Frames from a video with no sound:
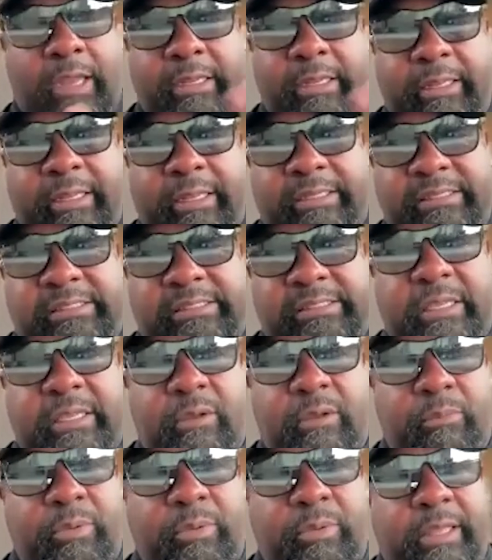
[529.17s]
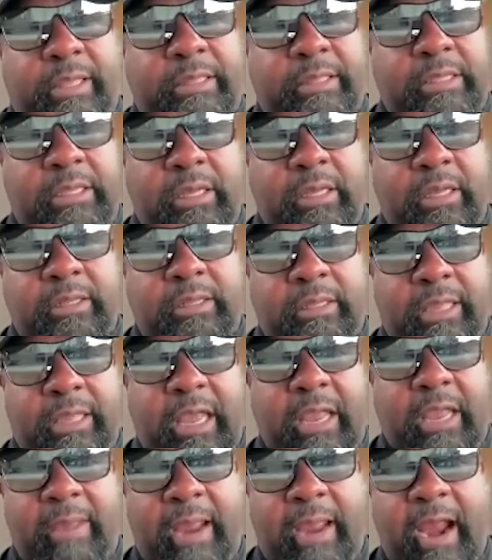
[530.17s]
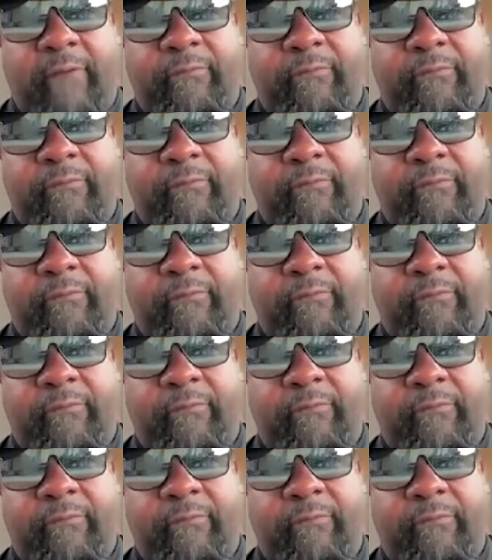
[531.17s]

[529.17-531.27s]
didn't get to see him play the game